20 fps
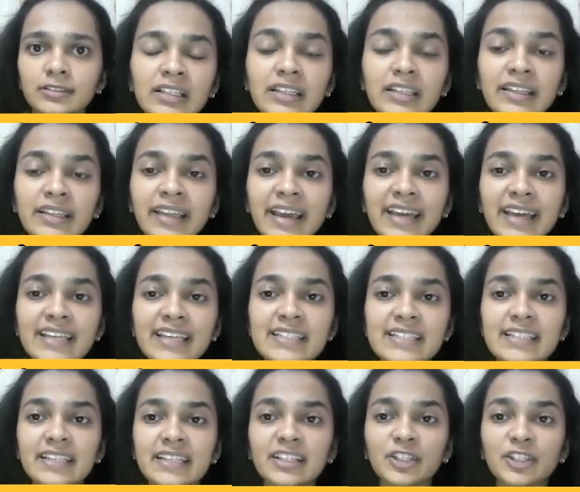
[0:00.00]

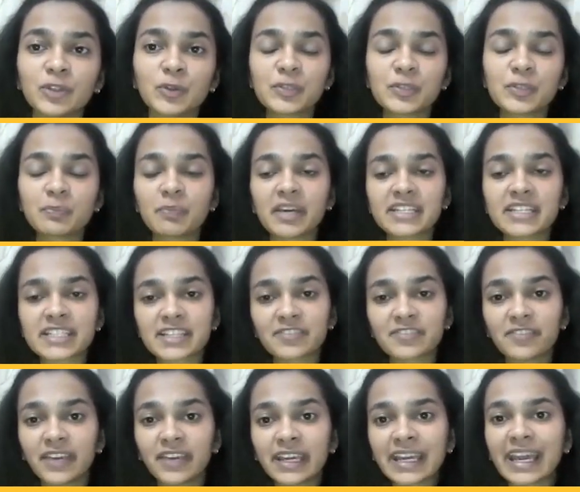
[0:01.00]
There's no
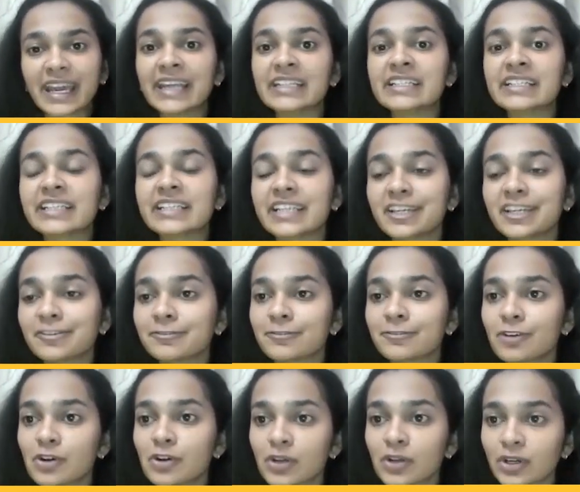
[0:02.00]
specific entry
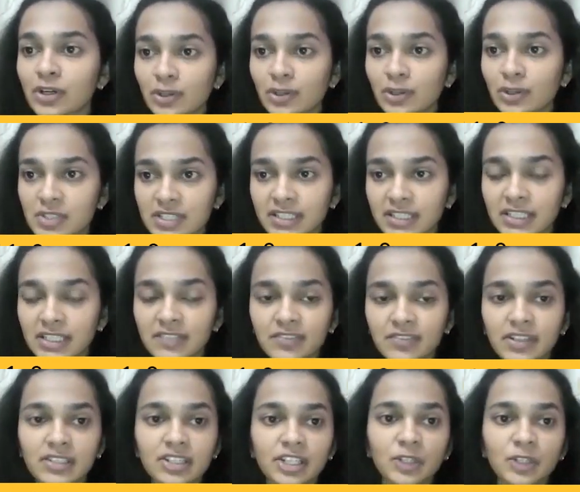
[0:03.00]
for closing
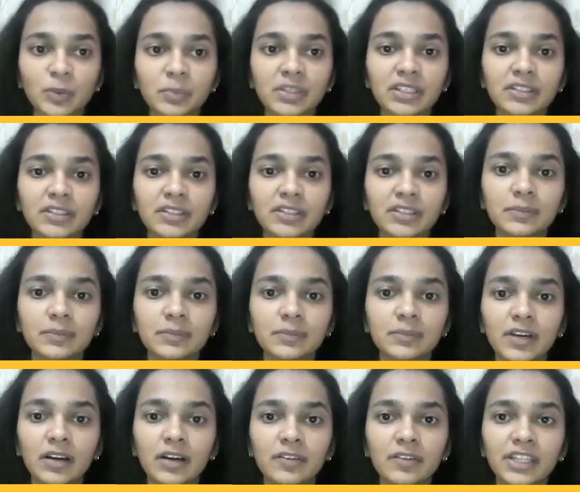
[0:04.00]
inventory. To be
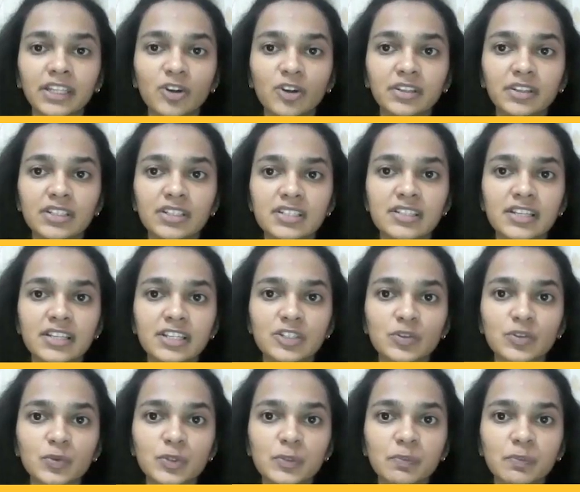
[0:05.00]
very honest, there's
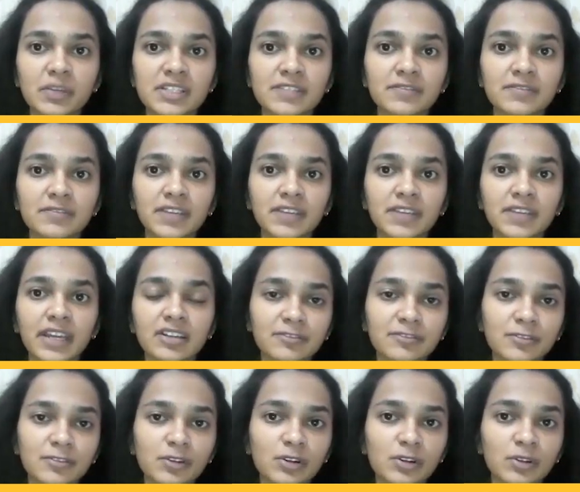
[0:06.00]
no specific entry
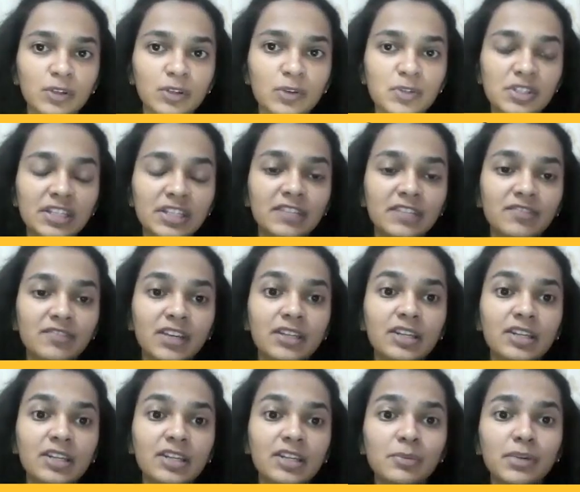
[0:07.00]
for closing
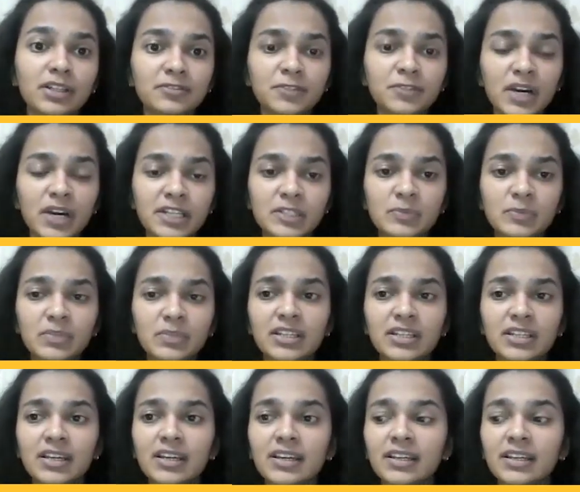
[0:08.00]
inventory. But if you ask
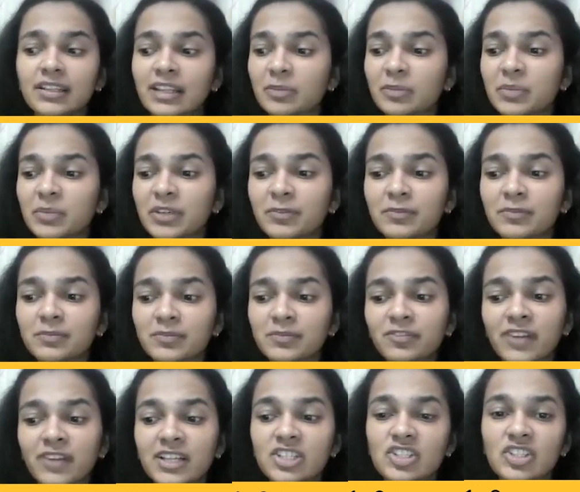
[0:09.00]
me, that'd be
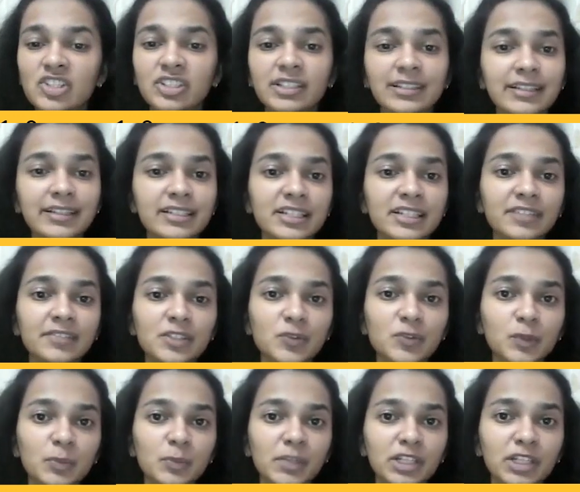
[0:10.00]
one journal entry which
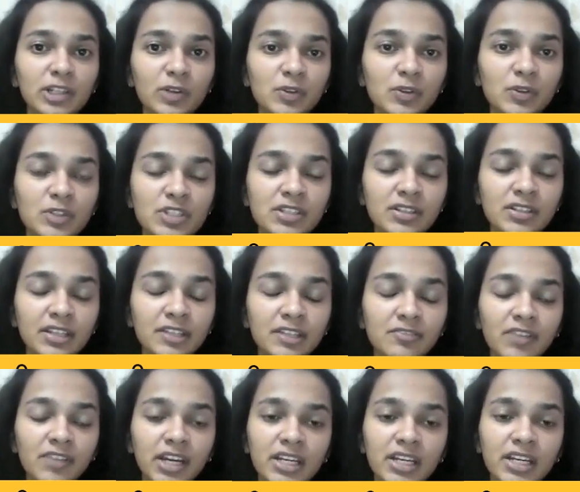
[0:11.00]
would be closing
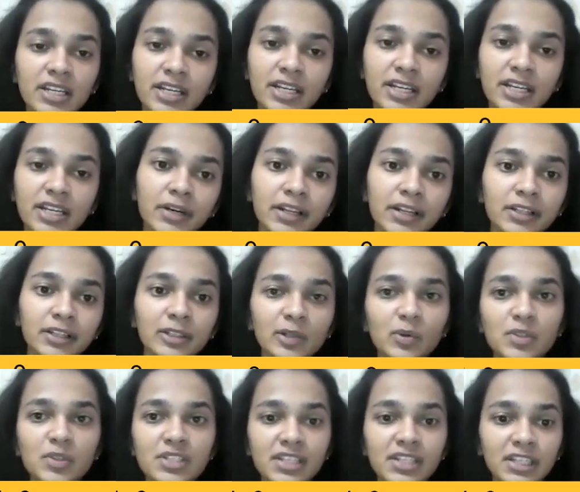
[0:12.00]
inventory debit and
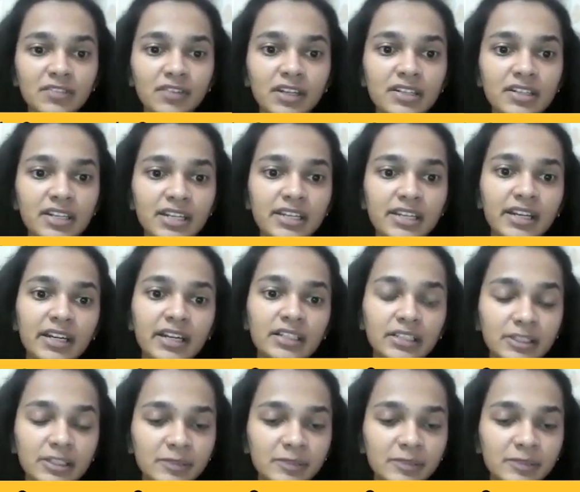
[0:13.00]
closing inventory credit.